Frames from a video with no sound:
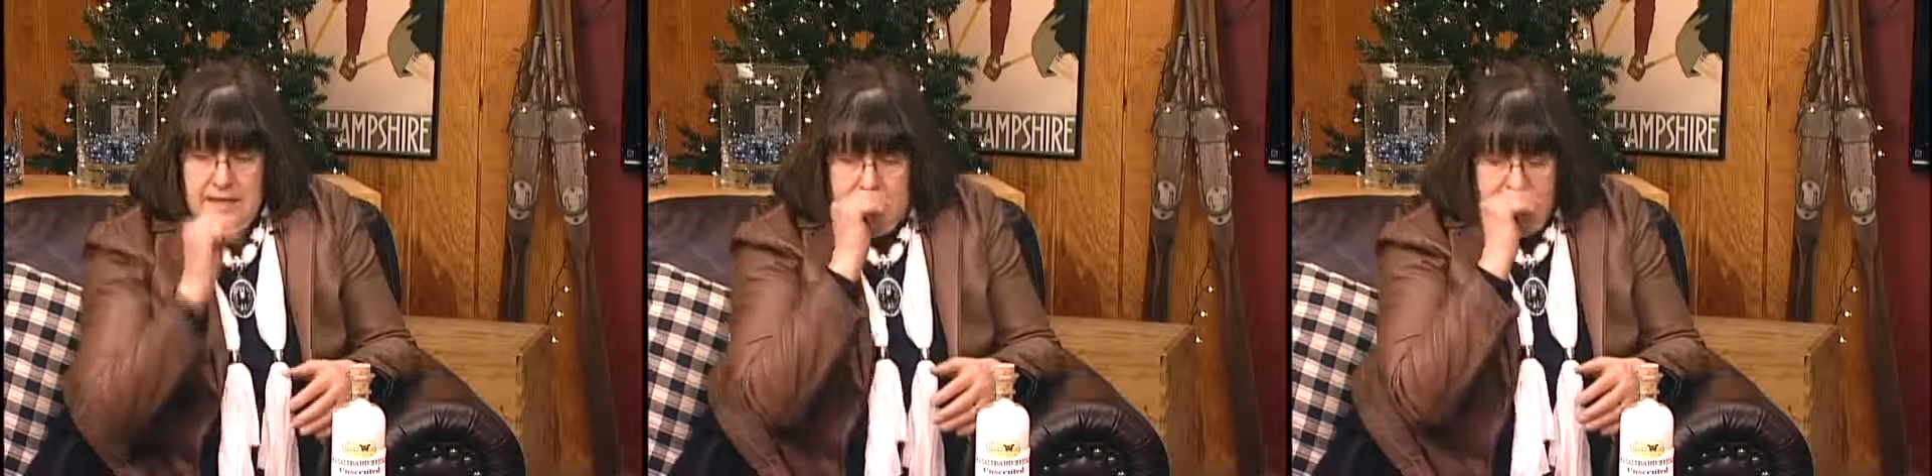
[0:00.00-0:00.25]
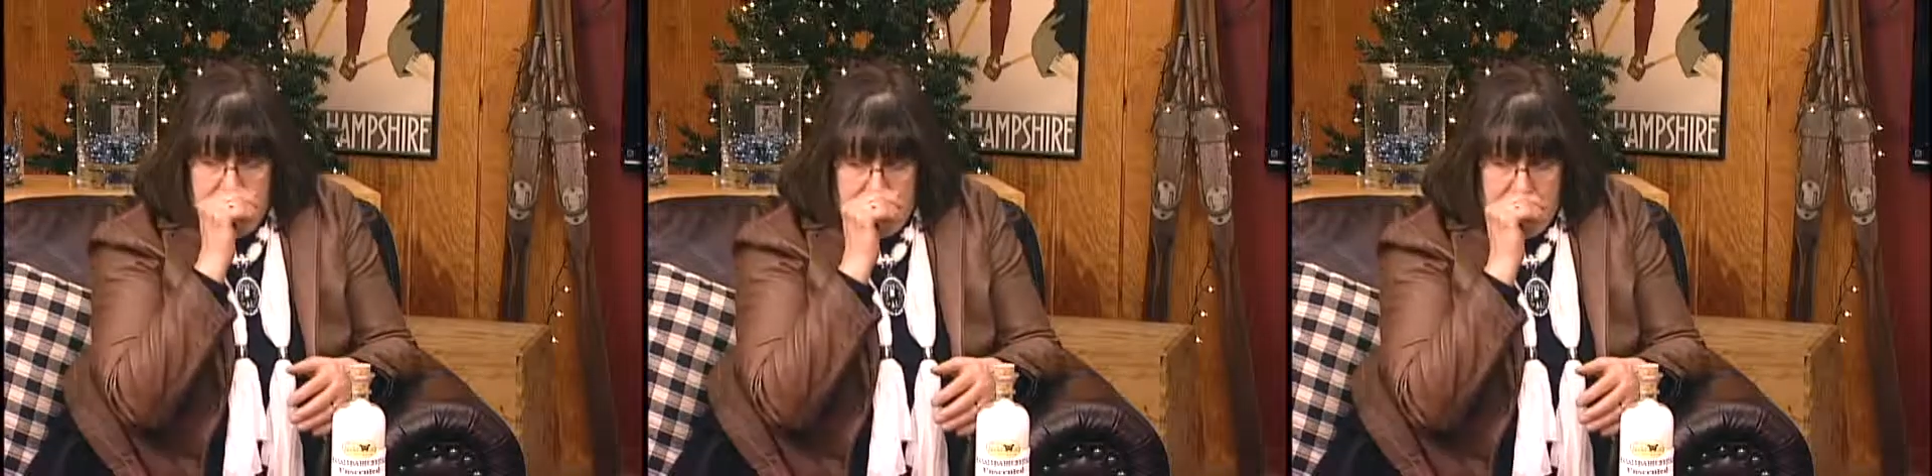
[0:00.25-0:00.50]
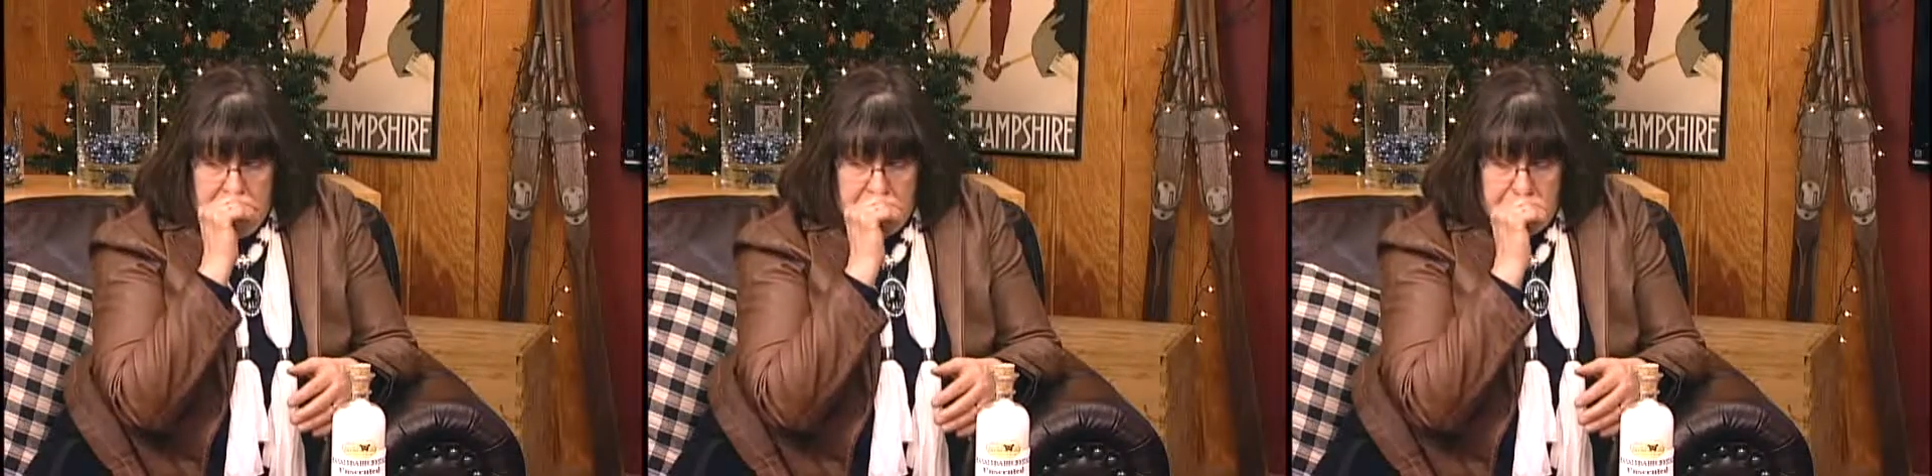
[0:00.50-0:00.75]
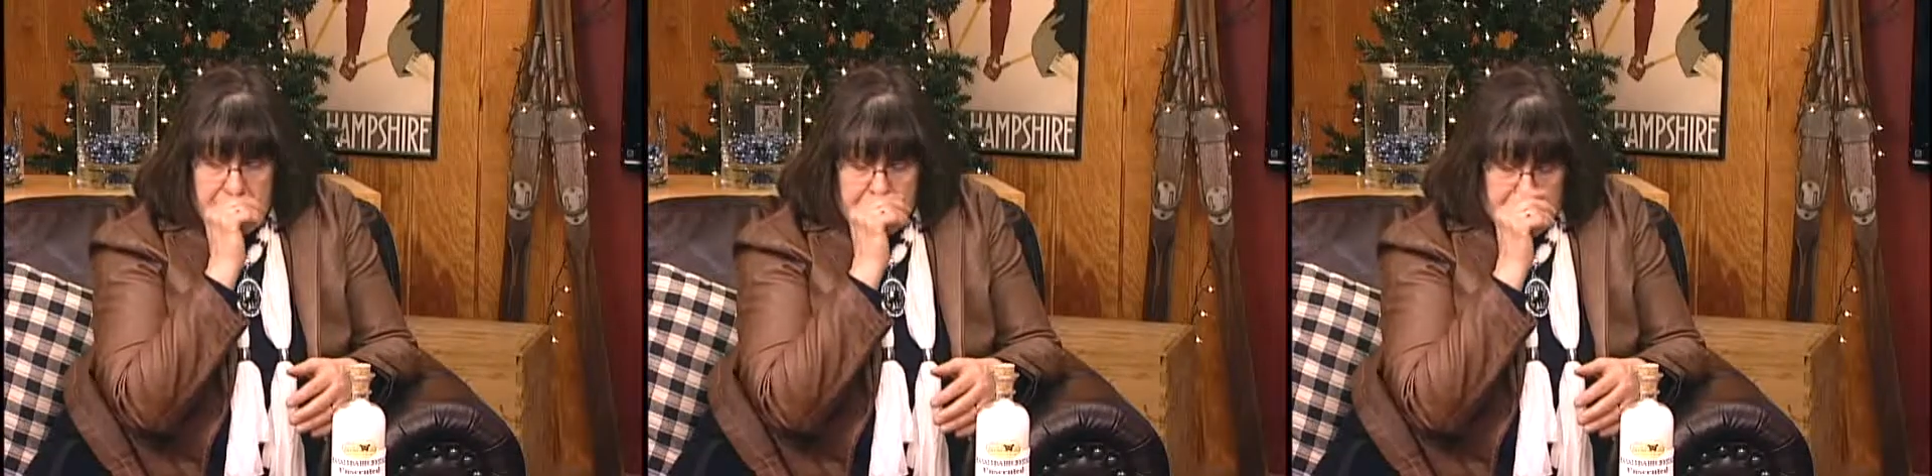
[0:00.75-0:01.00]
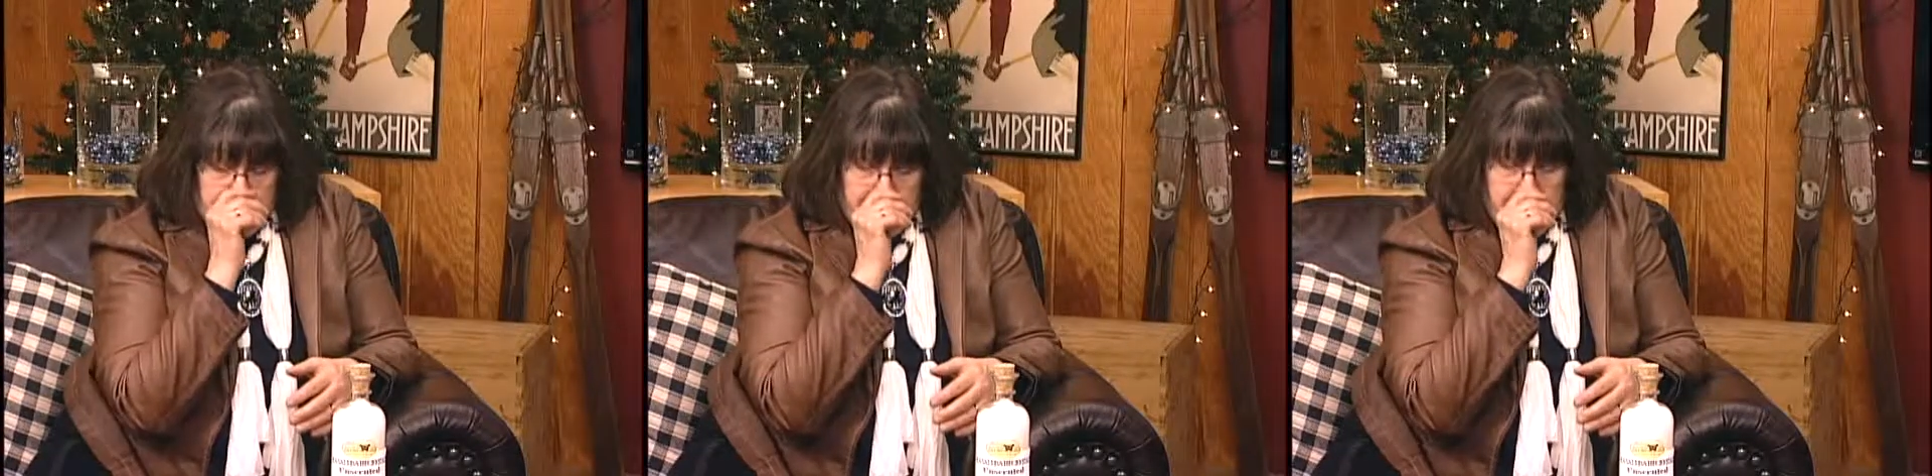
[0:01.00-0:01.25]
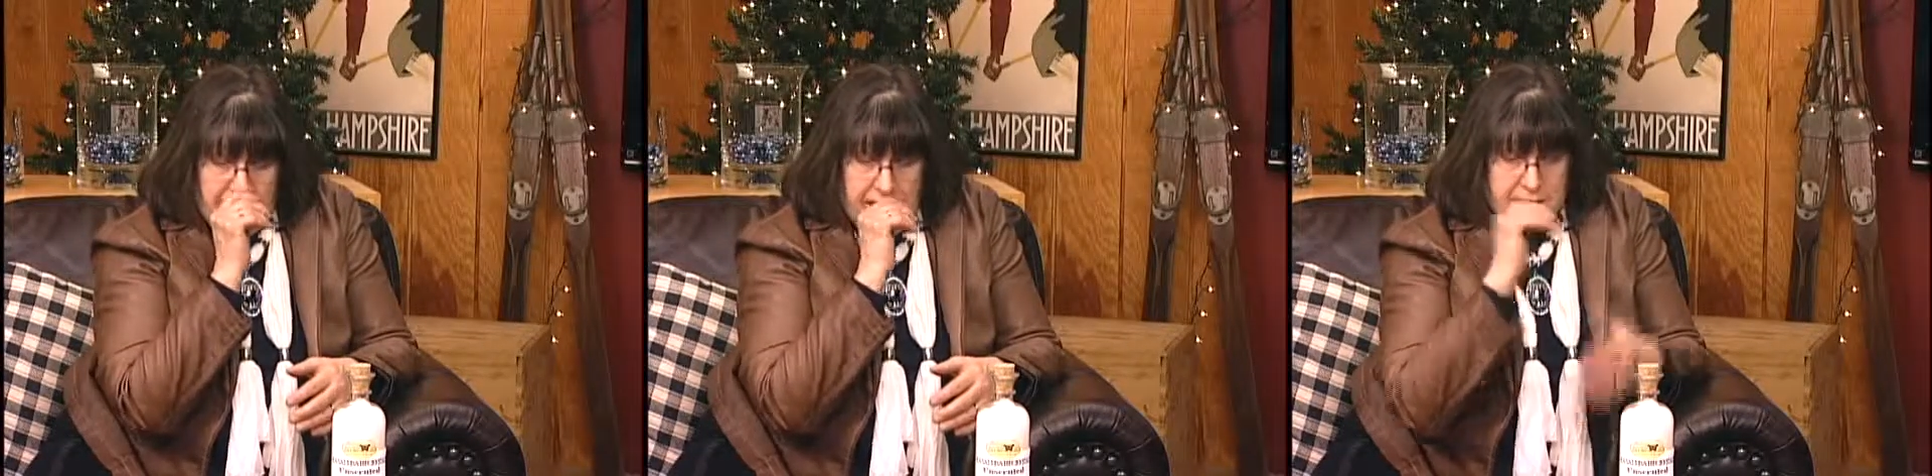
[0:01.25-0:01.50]
Okay.
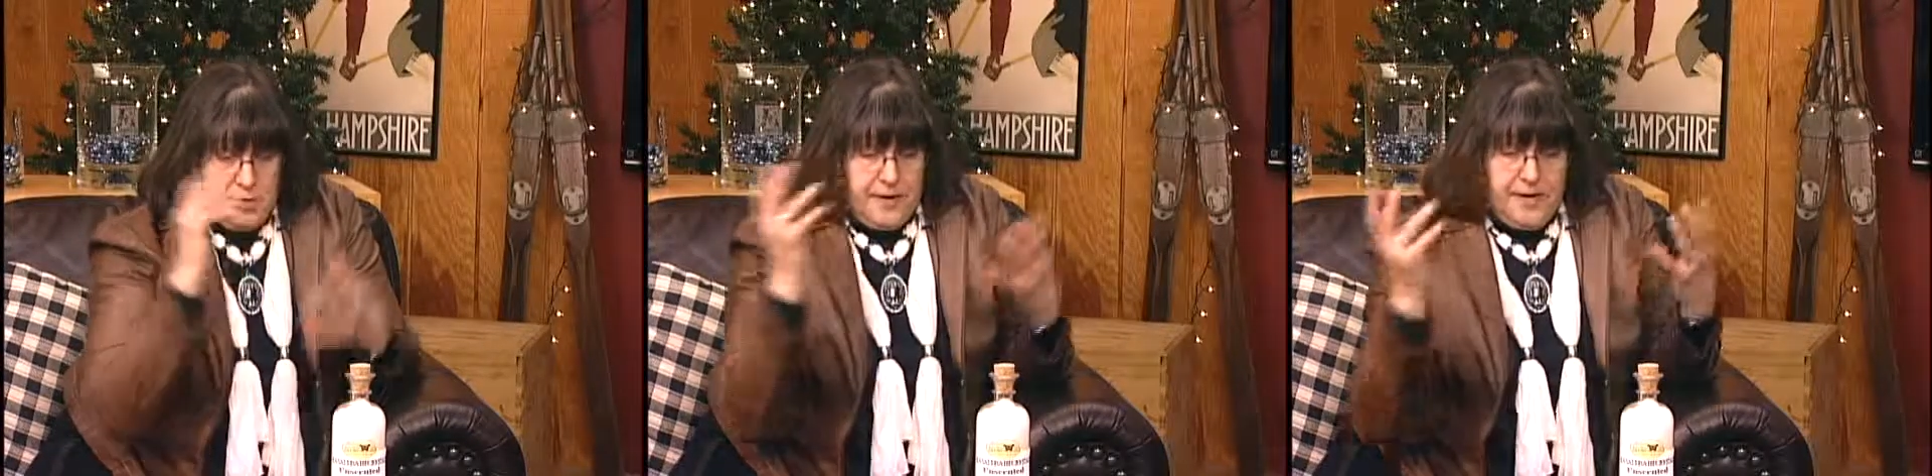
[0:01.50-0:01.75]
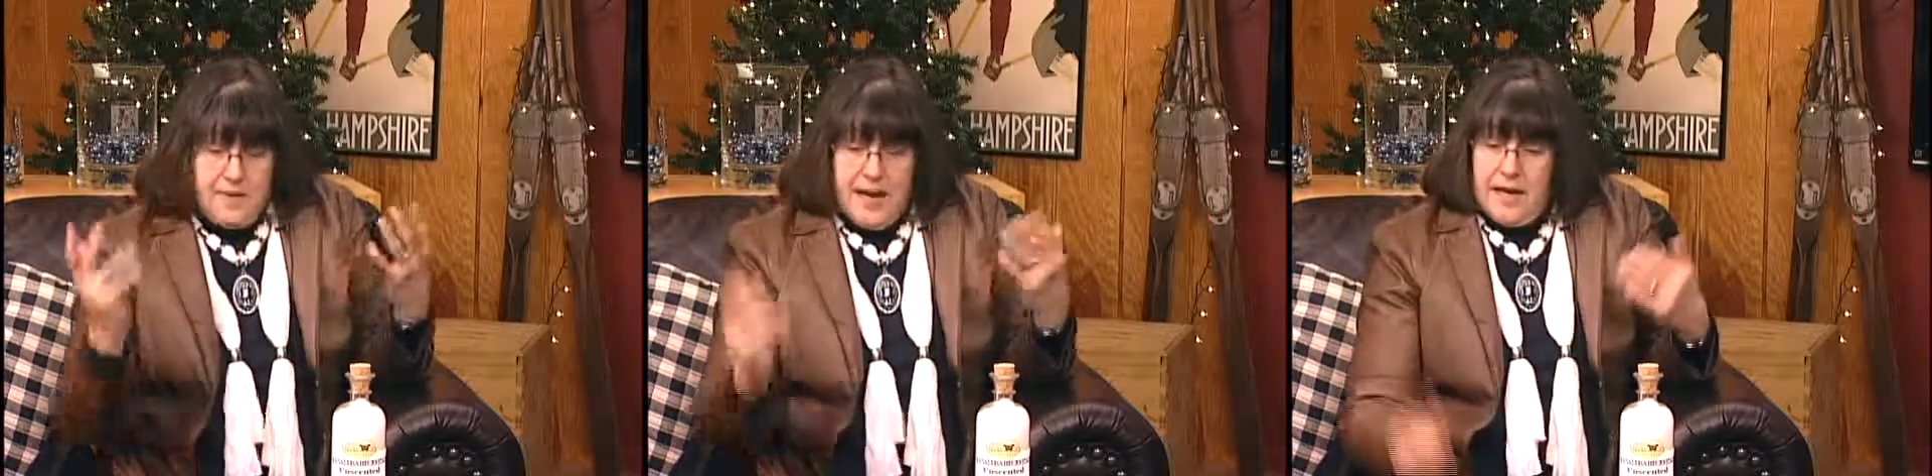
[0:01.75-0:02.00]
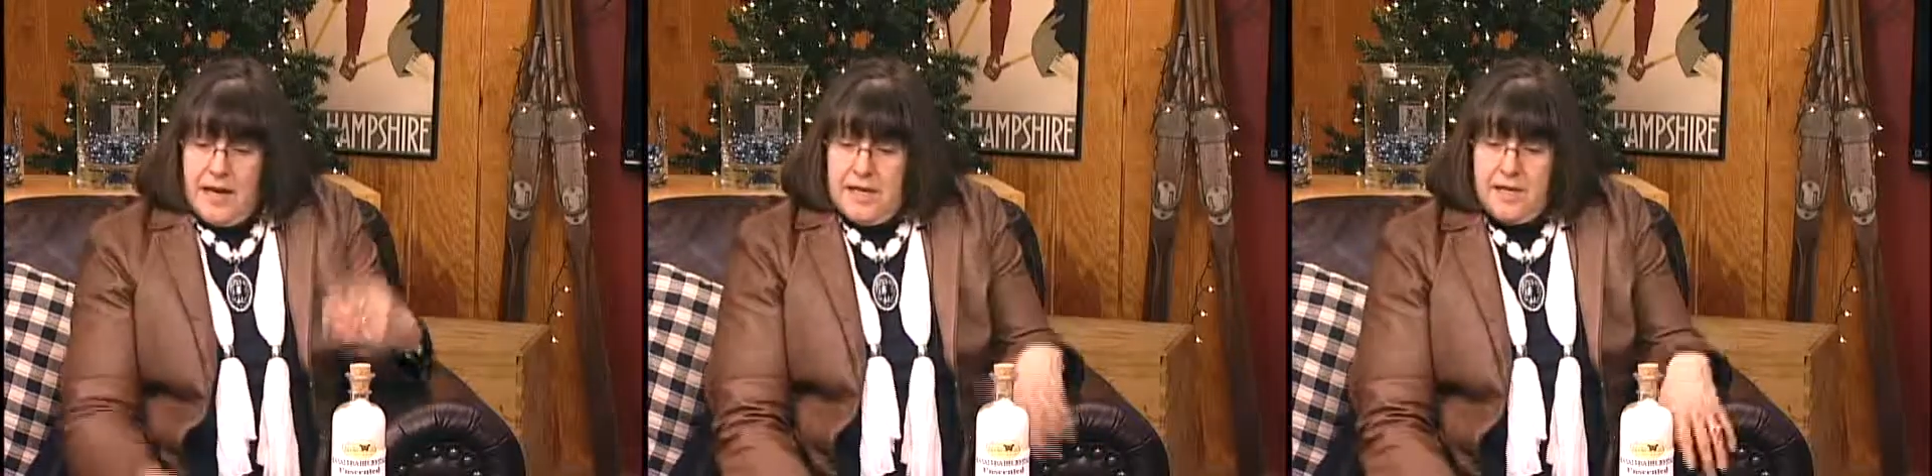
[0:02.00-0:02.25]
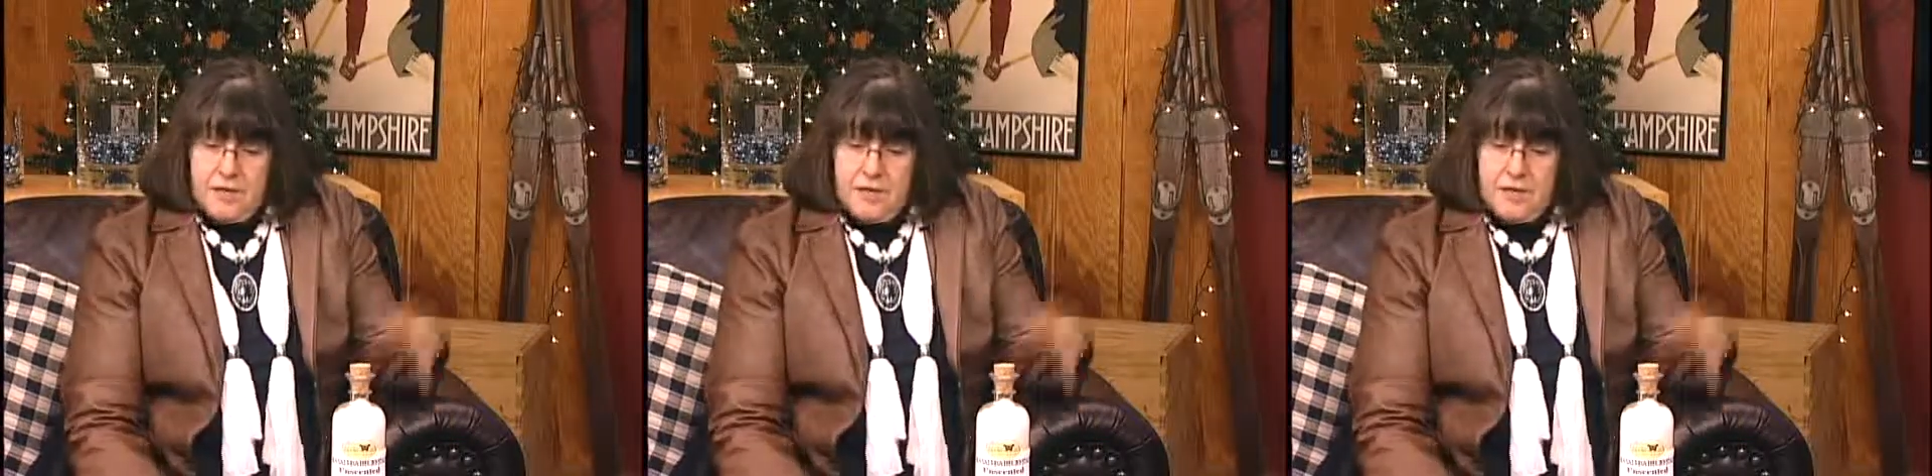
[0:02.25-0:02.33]
So anyway,